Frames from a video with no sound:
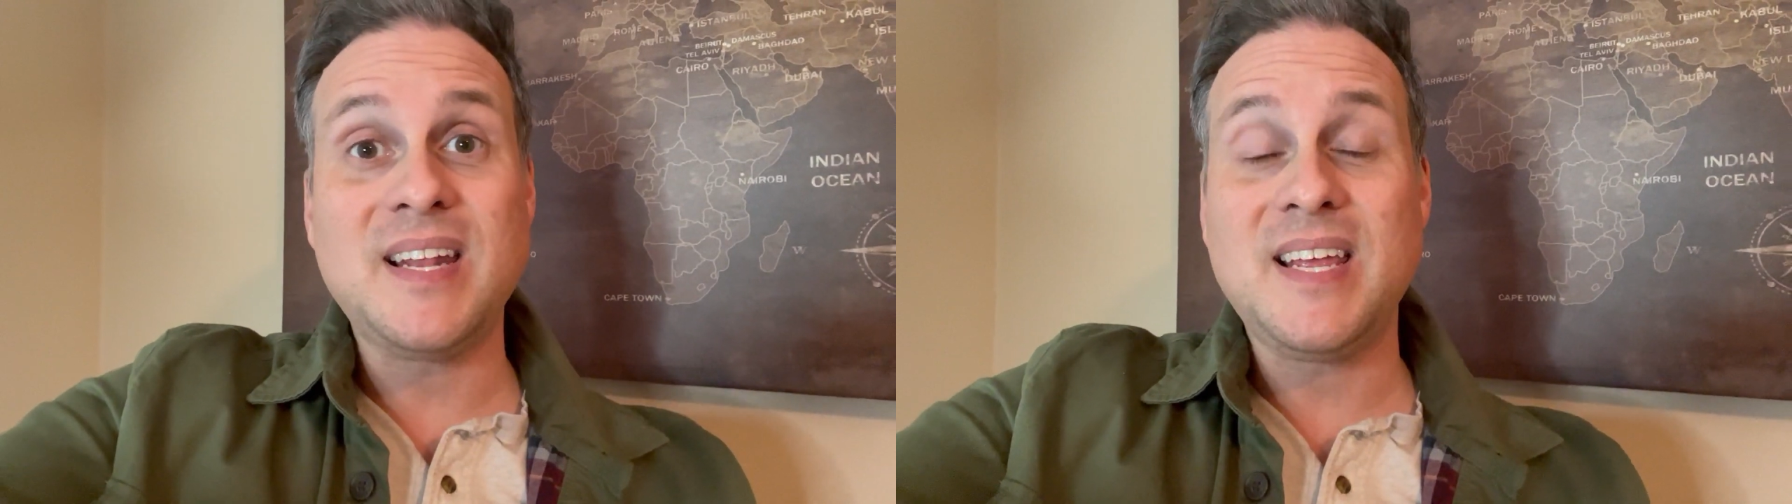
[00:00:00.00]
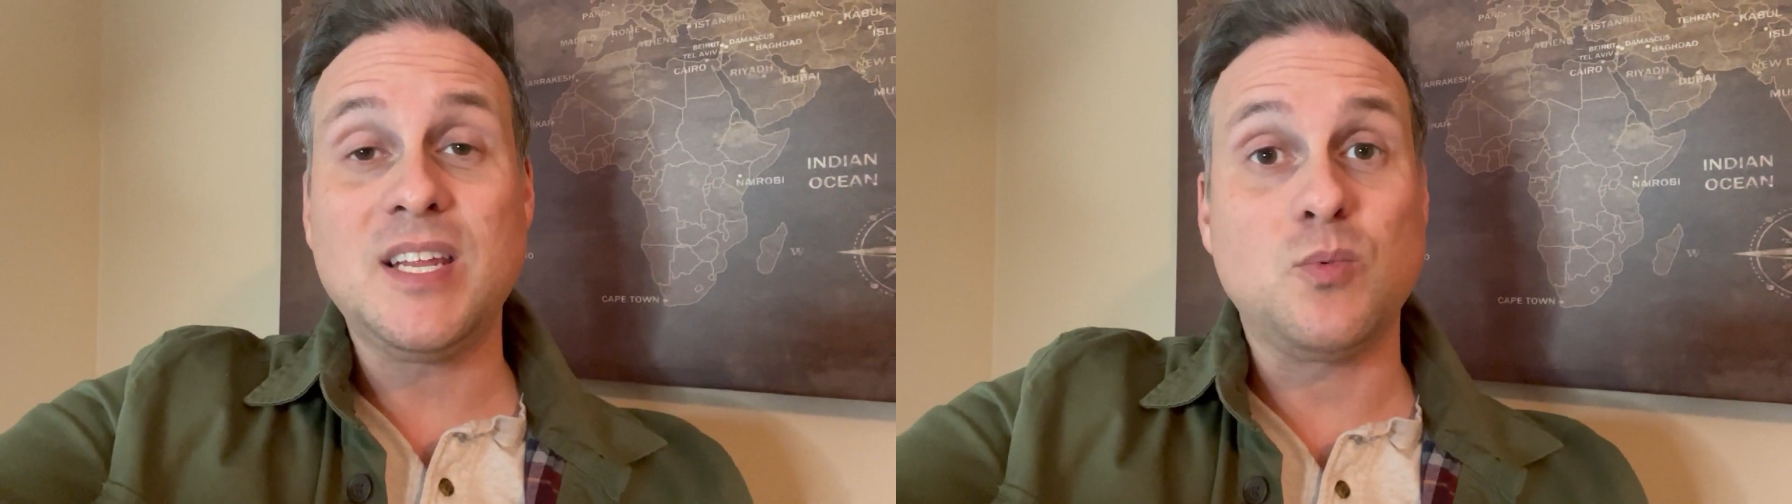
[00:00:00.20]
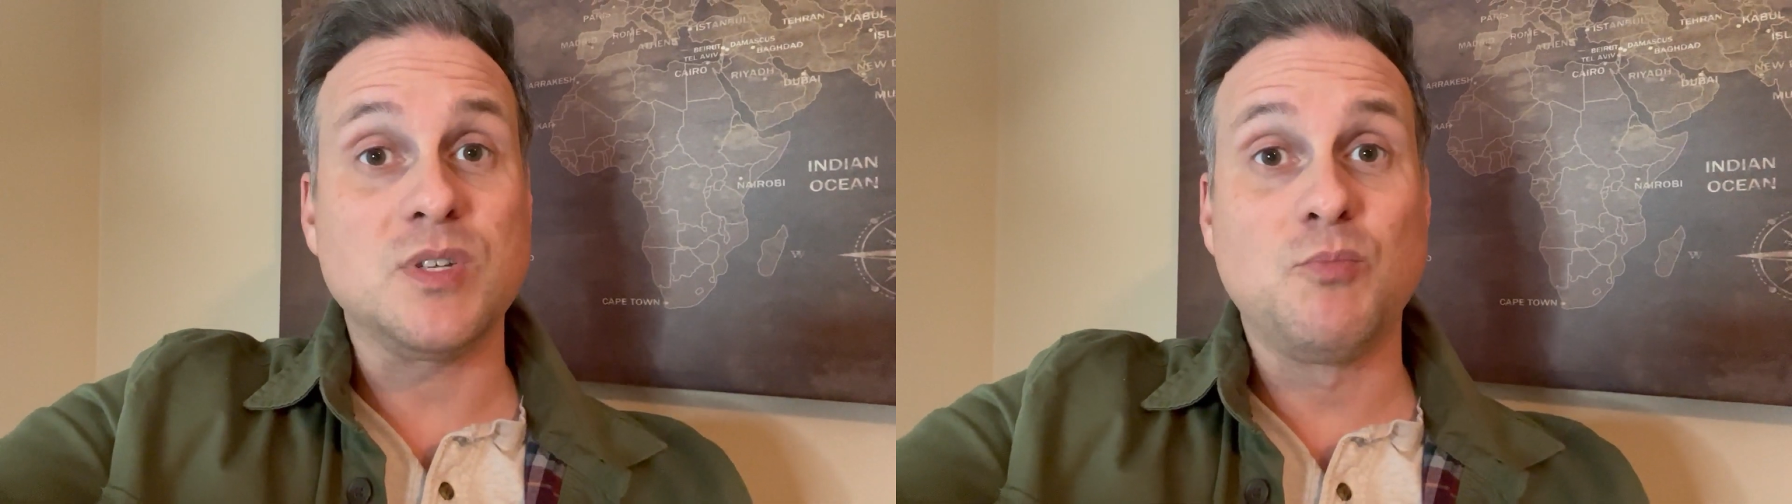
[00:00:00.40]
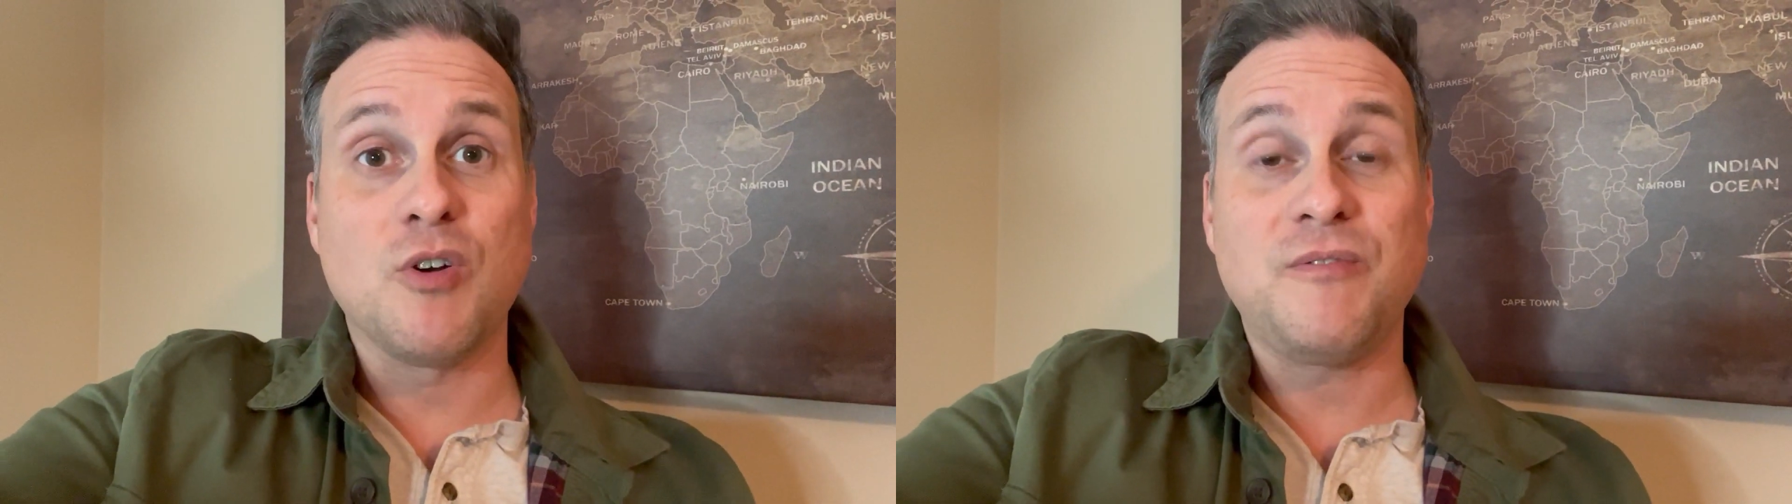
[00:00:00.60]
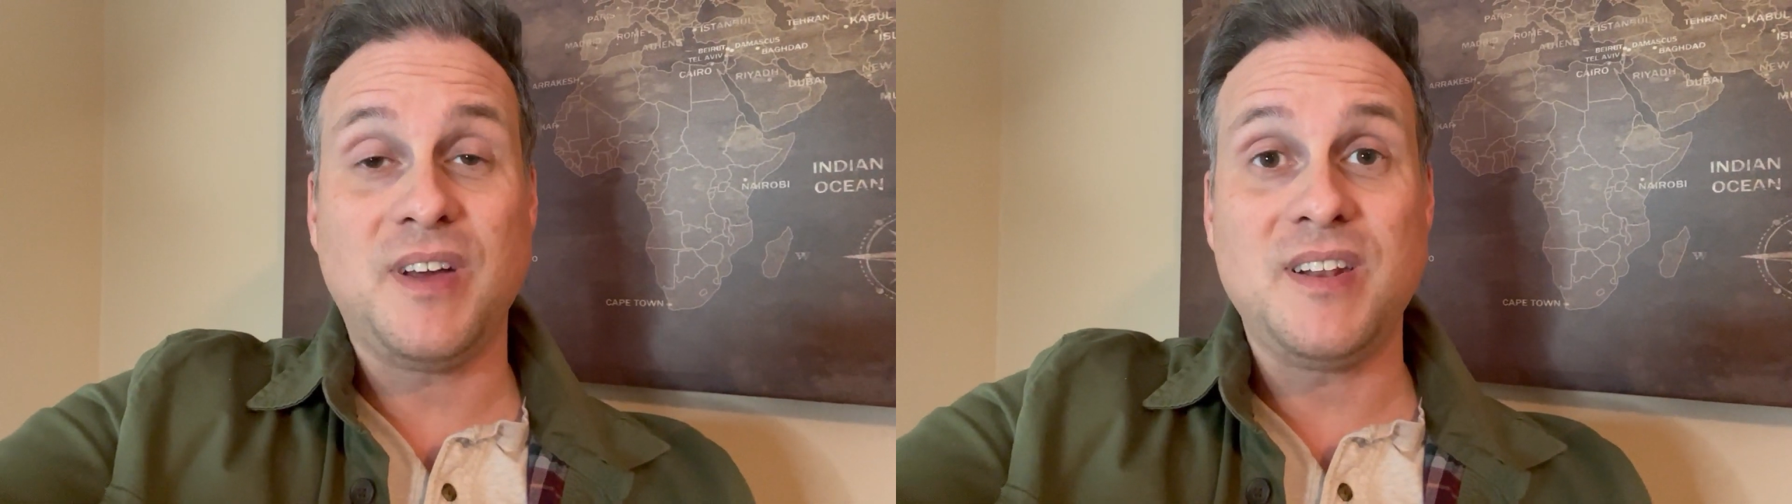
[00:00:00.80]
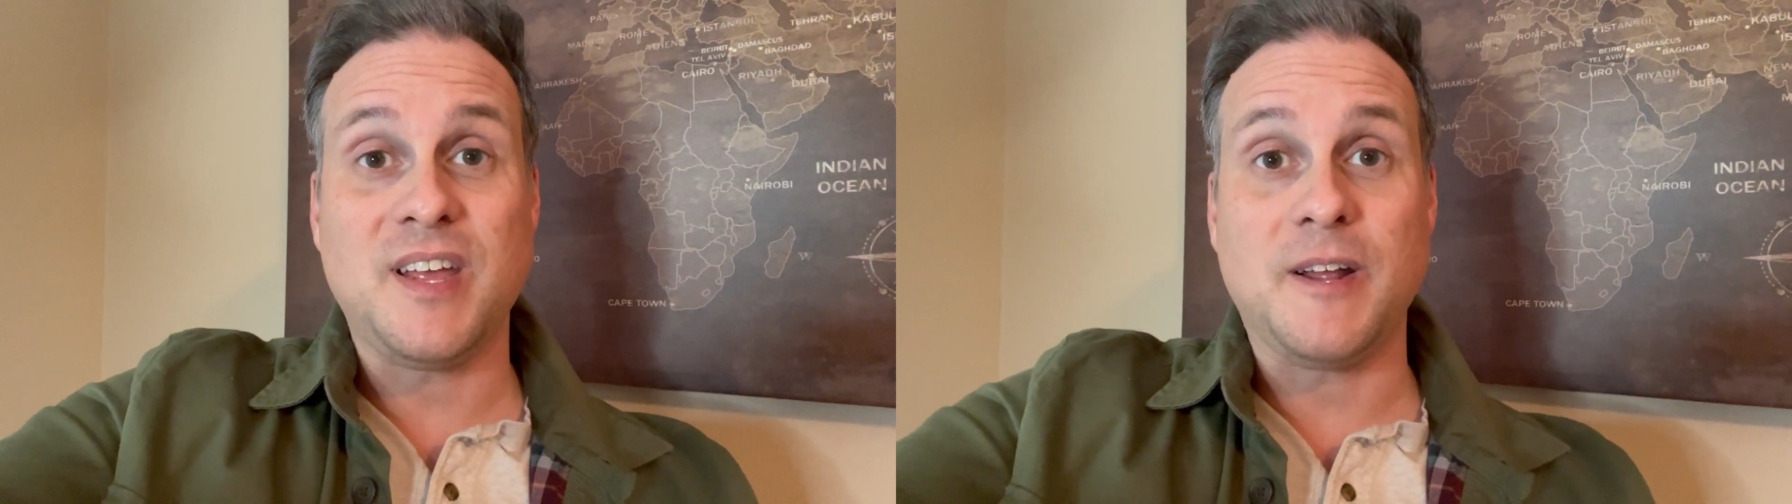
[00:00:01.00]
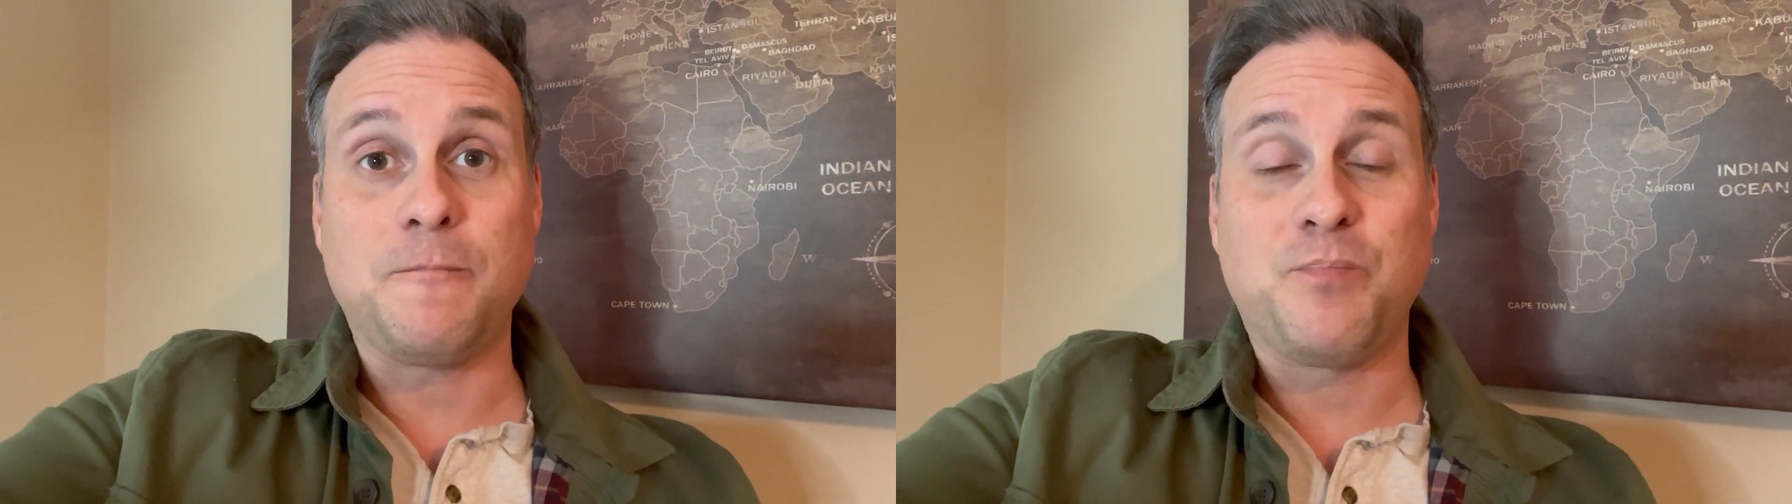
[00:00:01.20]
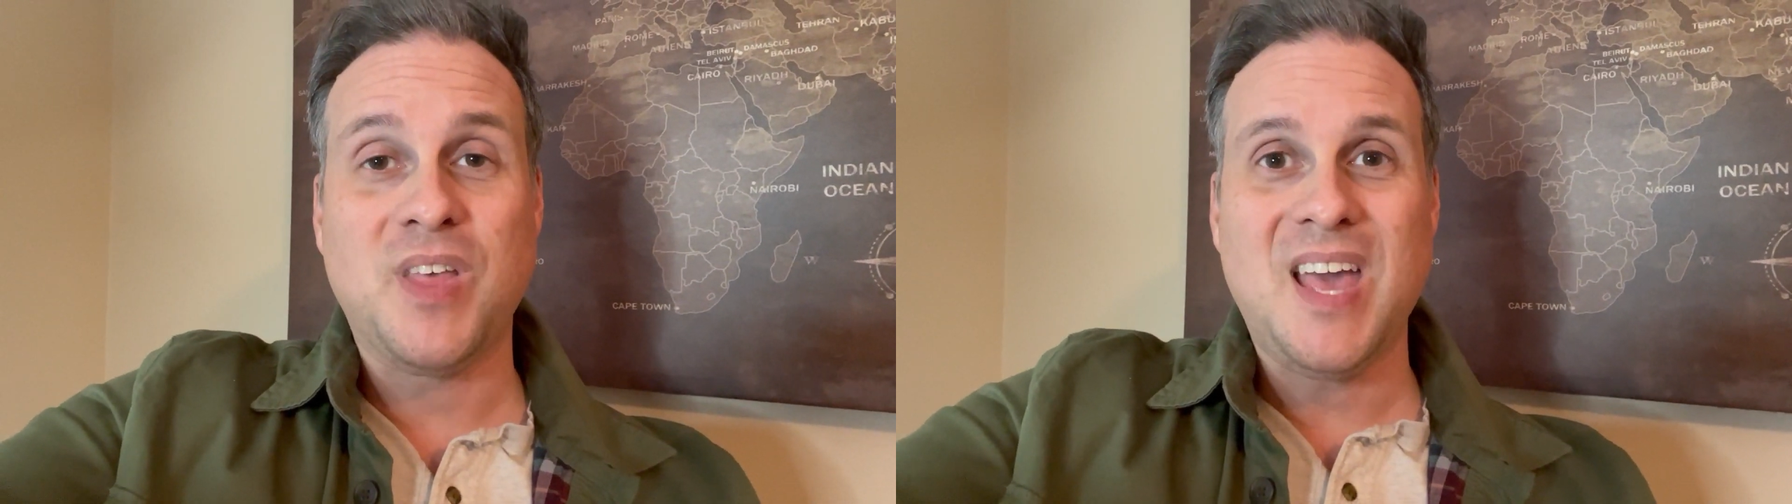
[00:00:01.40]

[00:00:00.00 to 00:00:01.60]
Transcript: needed was more funding.